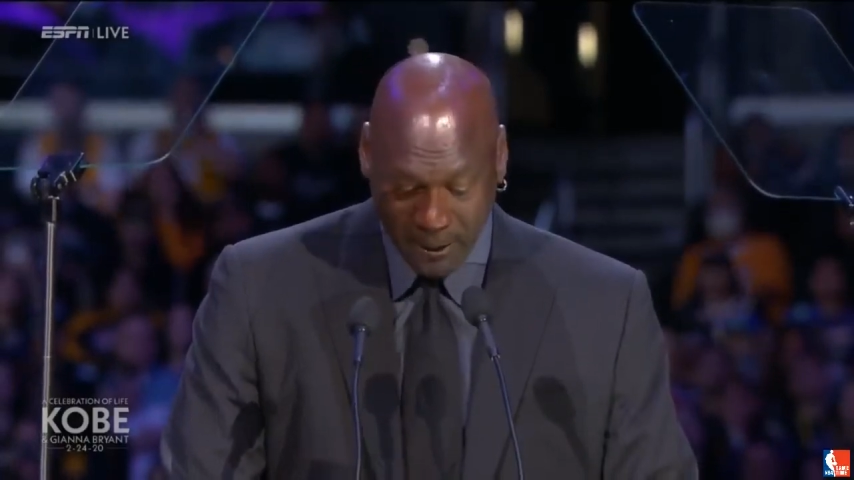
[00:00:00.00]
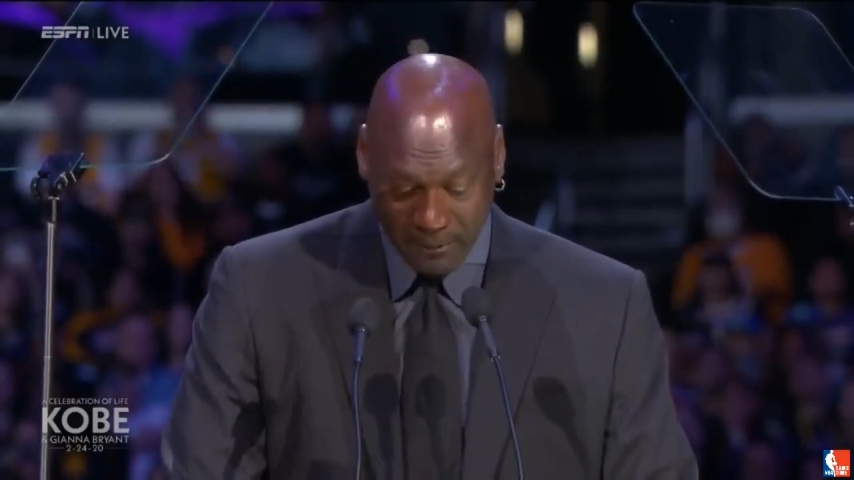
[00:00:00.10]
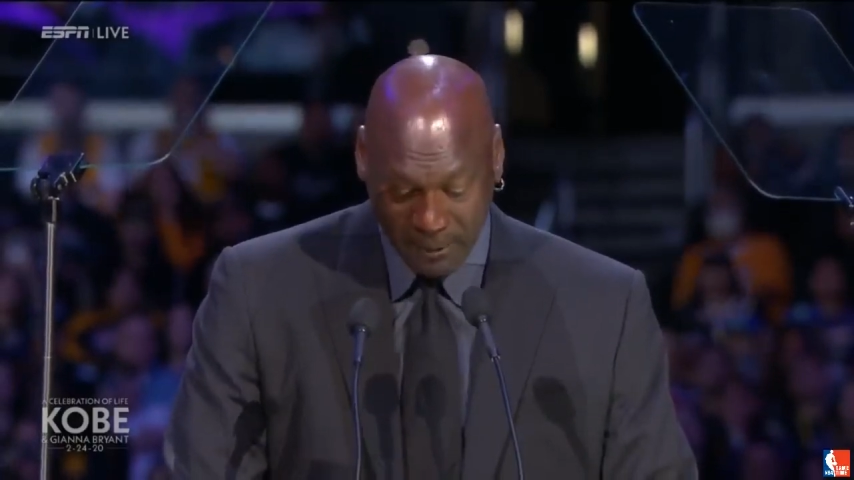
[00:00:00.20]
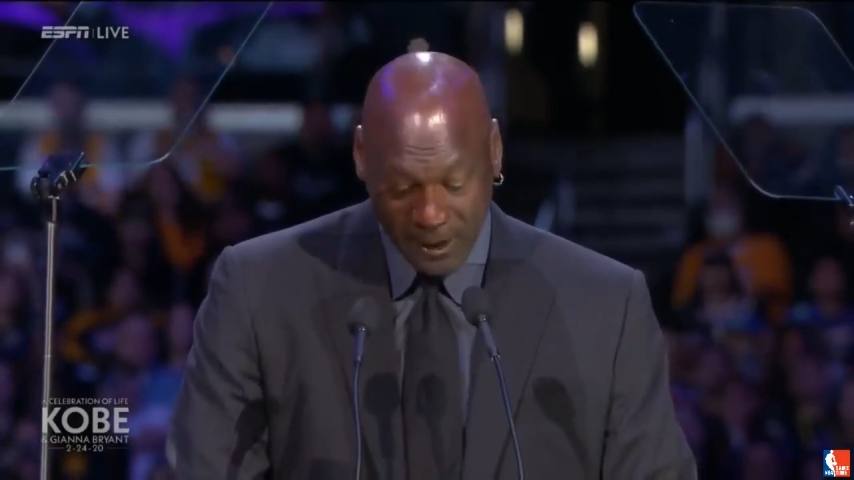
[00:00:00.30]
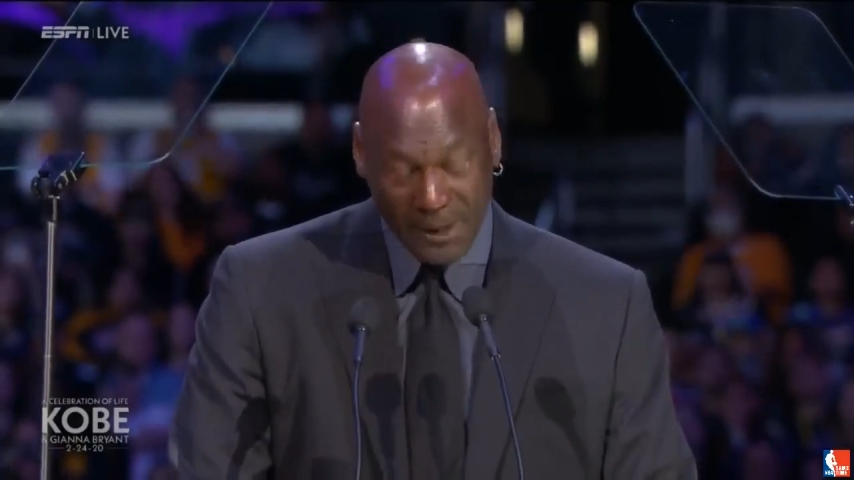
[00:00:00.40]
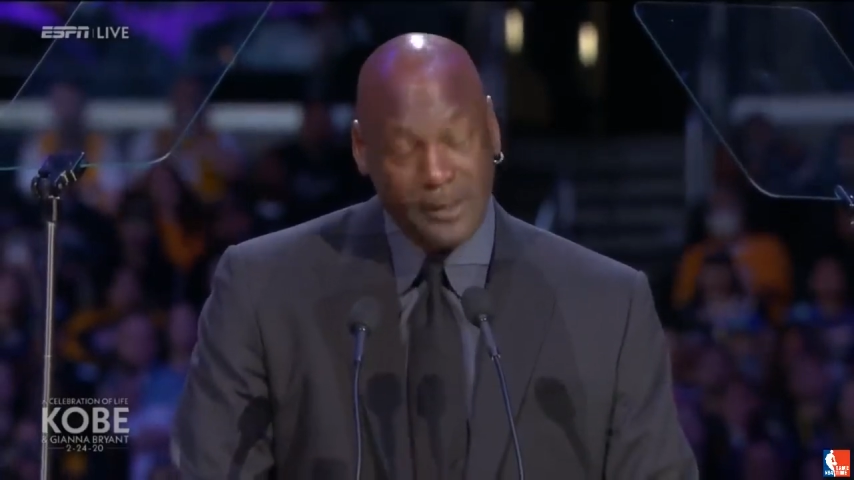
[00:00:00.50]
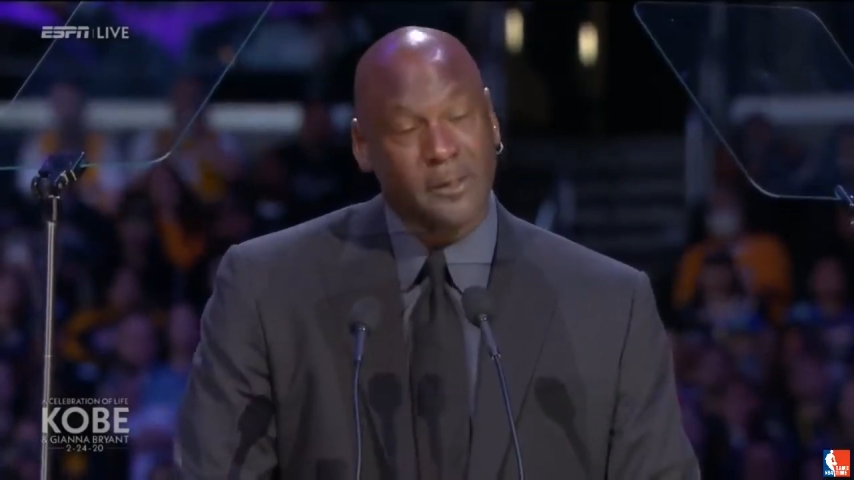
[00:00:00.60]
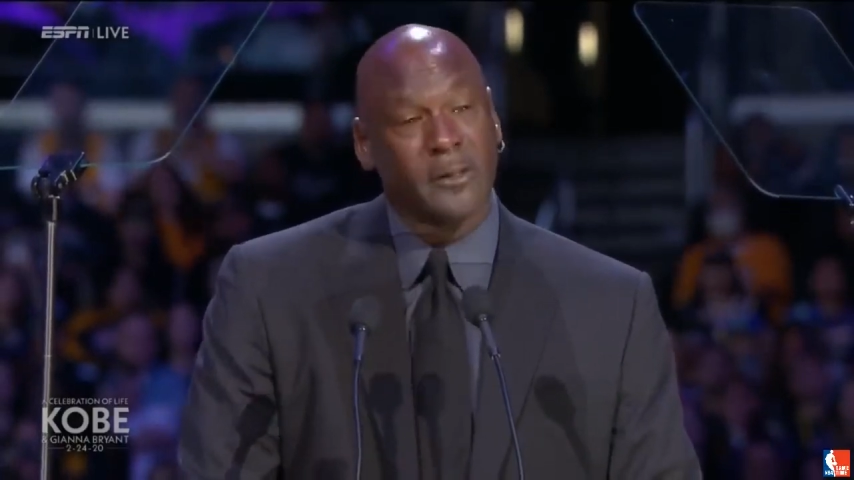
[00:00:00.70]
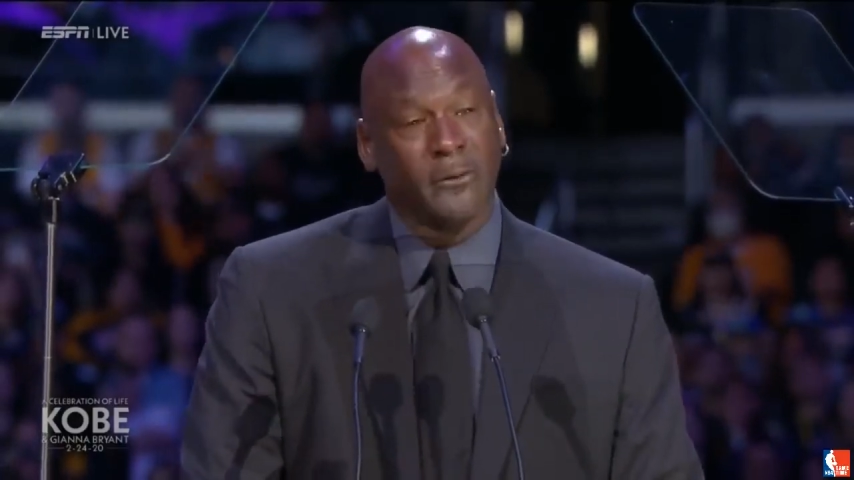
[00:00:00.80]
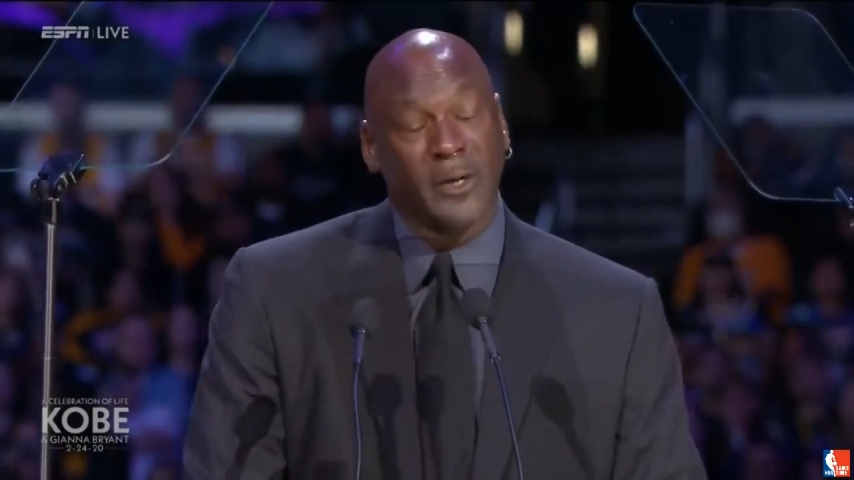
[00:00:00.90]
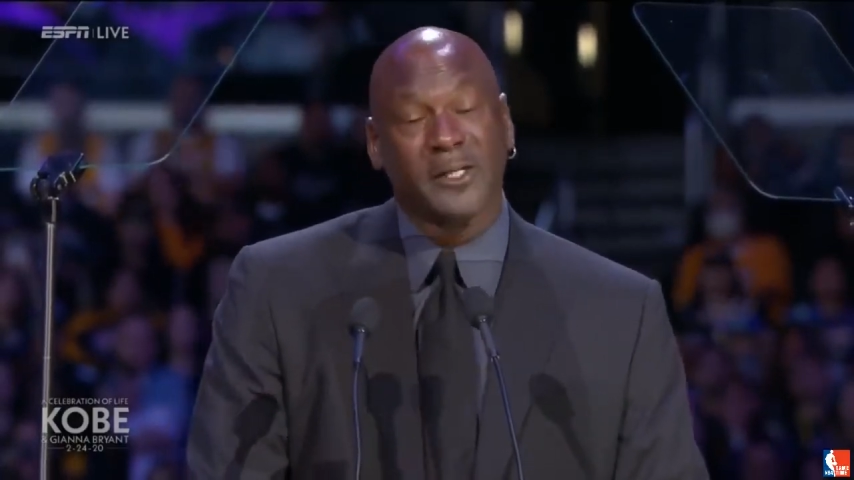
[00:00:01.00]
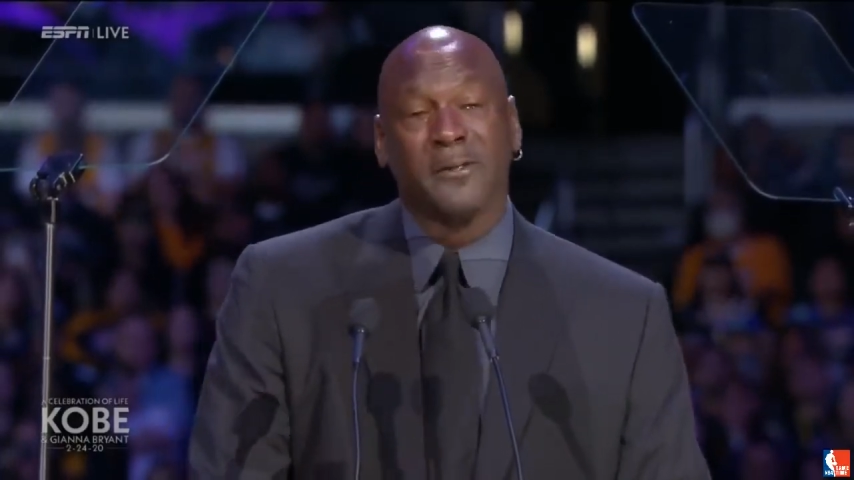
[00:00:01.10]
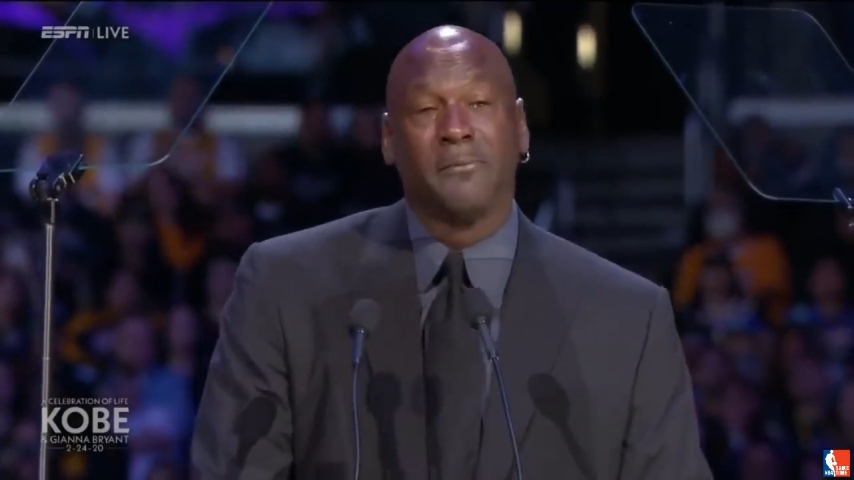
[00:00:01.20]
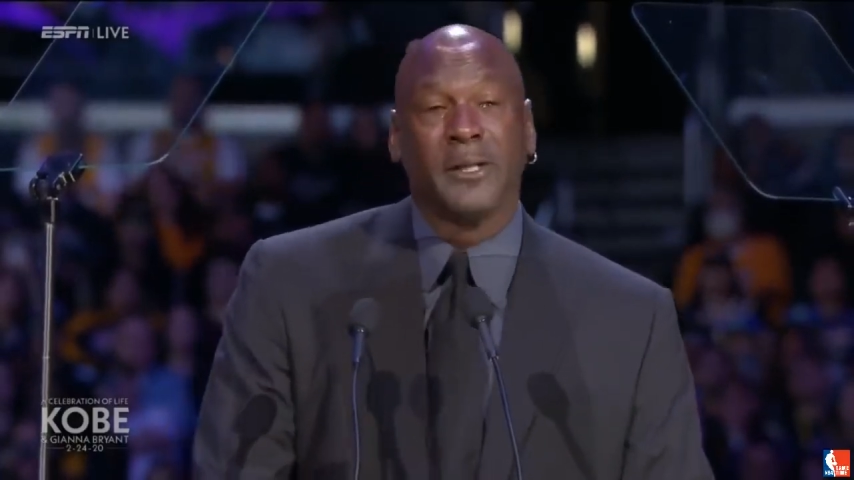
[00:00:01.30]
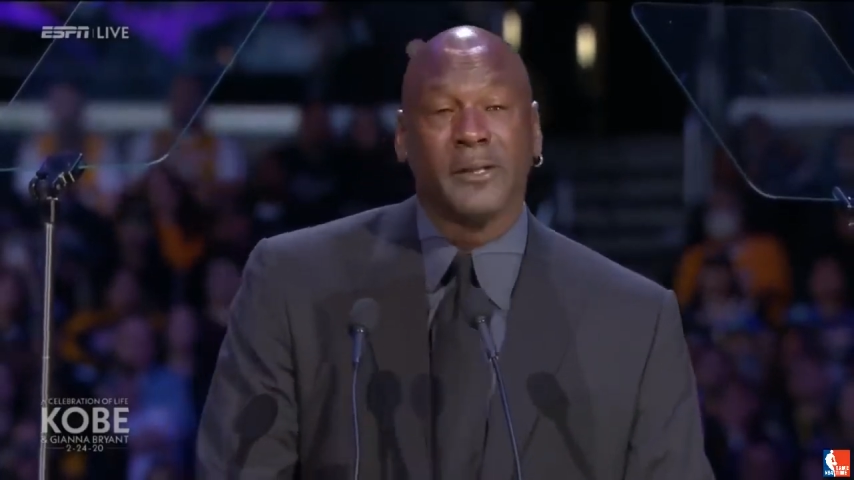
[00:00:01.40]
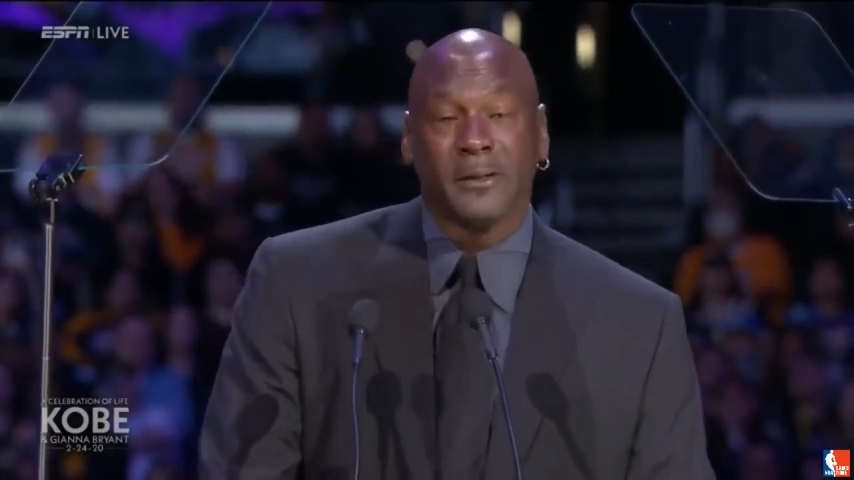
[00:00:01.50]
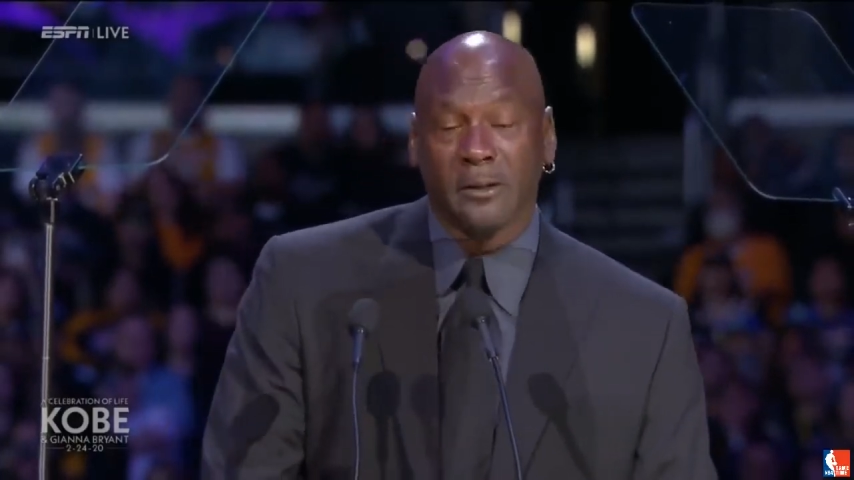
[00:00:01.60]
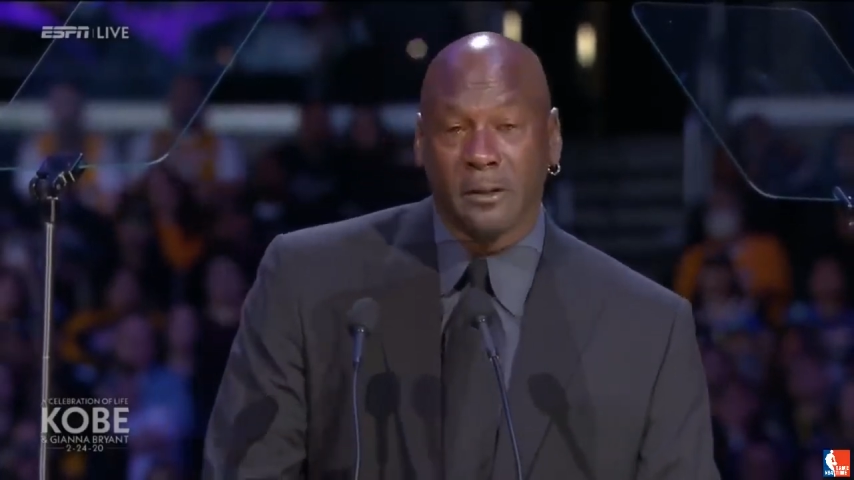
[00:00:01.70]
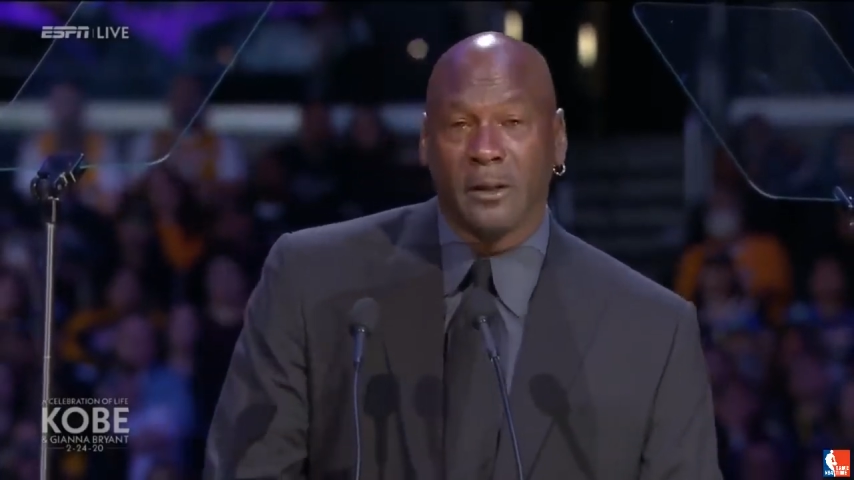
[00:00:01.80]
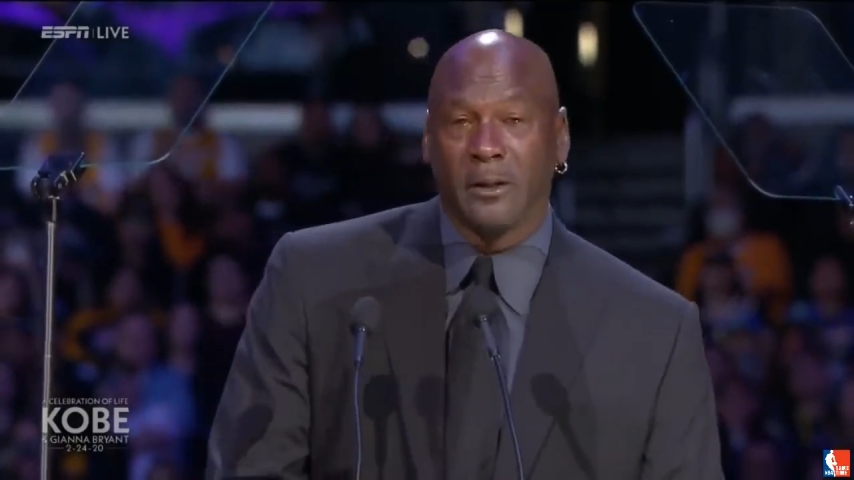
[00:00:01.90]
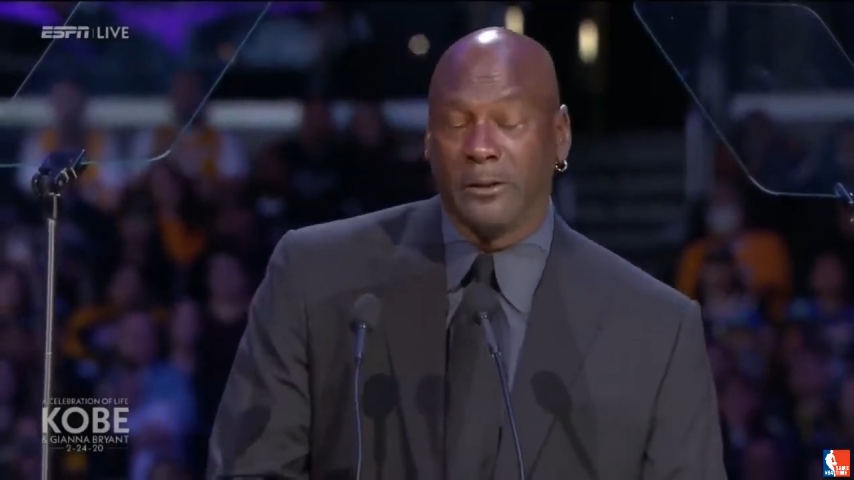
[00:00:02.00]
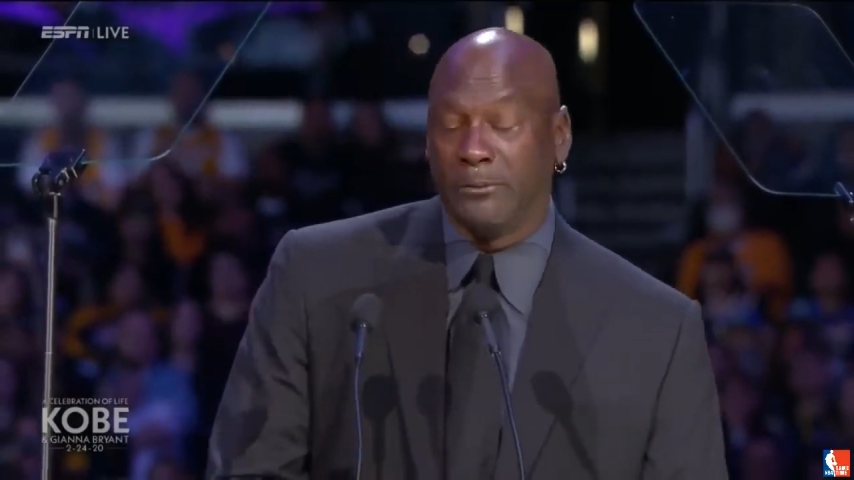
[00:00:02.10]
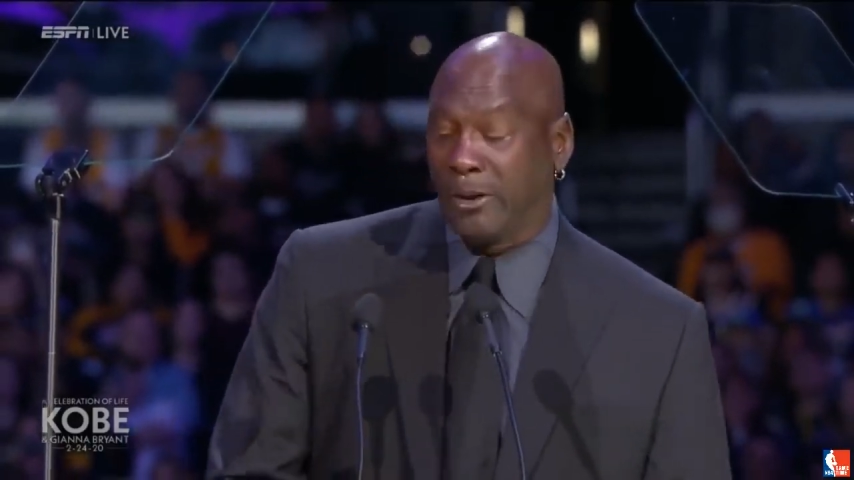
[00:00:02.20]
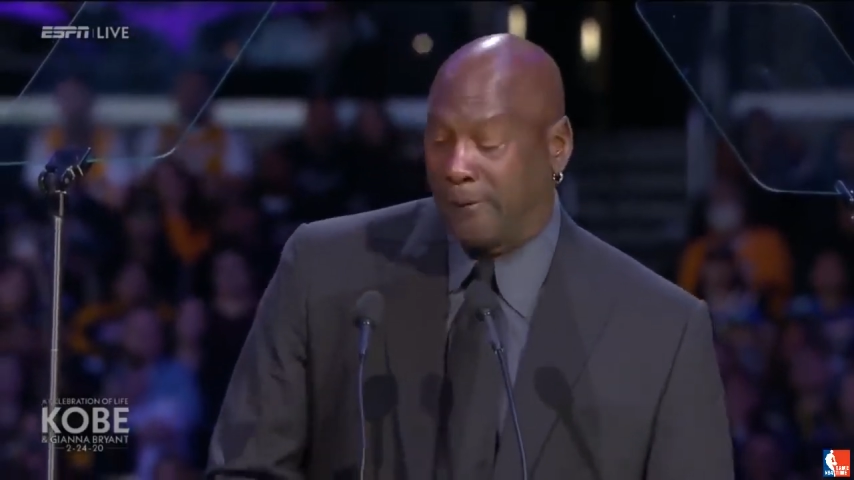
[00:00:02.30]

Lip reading: Please rest in peace, little brother.